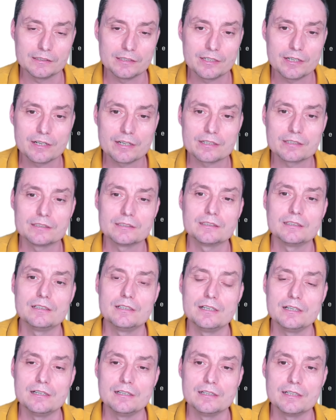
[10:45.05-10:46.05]
here a
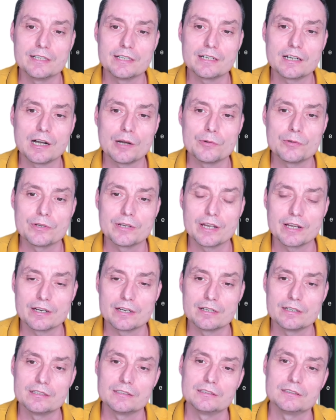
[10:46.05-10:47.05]
link how you
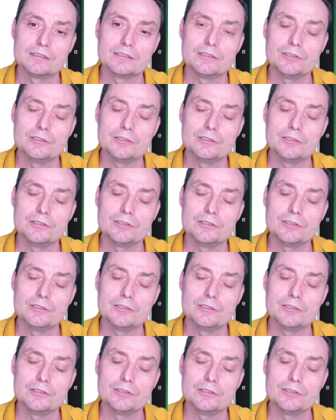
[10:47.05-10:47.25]
can